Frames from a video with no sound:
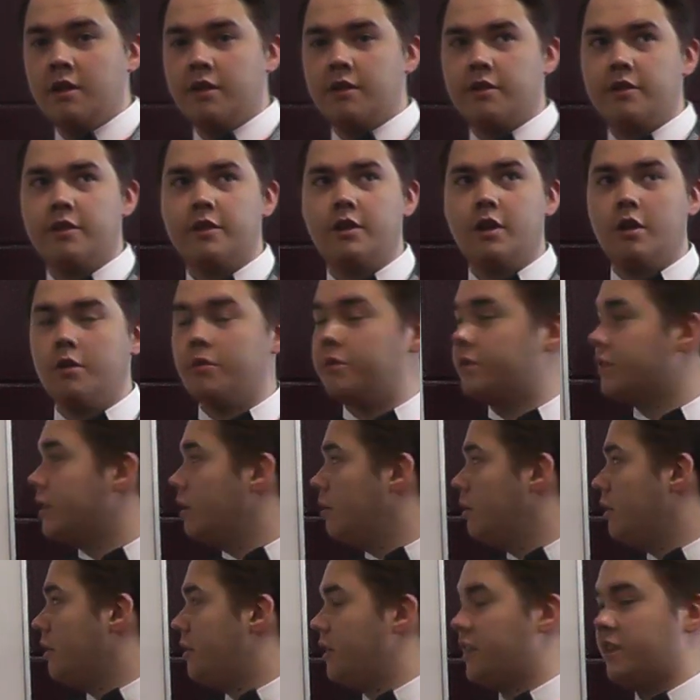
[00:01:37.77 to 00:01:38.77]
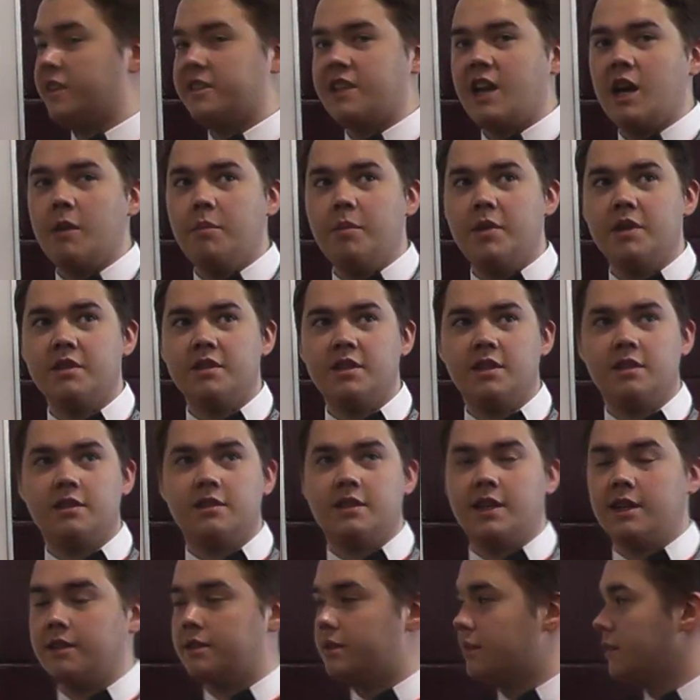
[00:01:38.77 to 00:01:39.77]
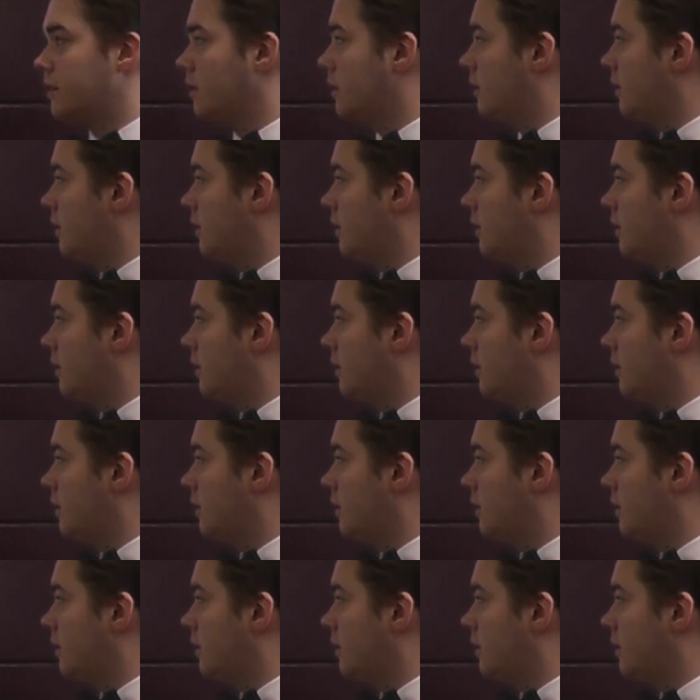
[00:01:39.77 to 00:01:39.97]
the only thing that happens is that,